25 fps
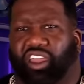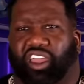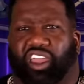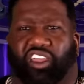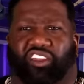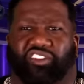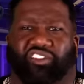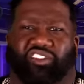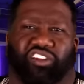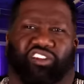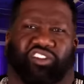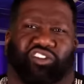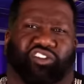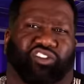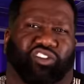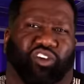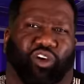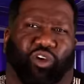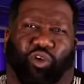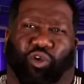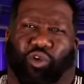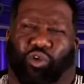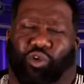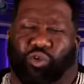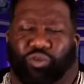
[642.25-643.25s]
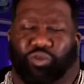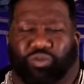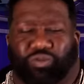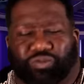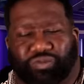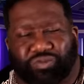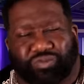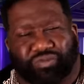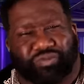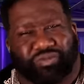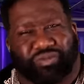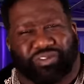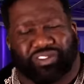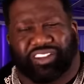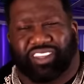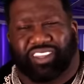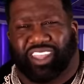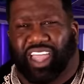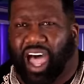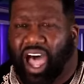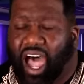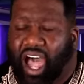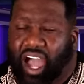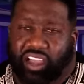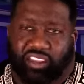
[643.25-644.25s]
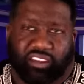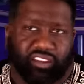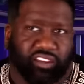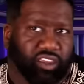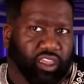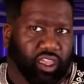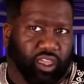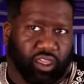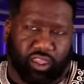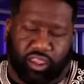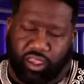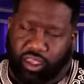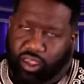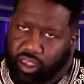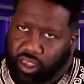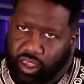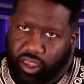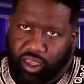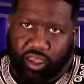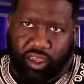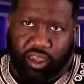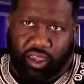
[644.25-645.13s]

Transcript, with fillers: It's just so toxic.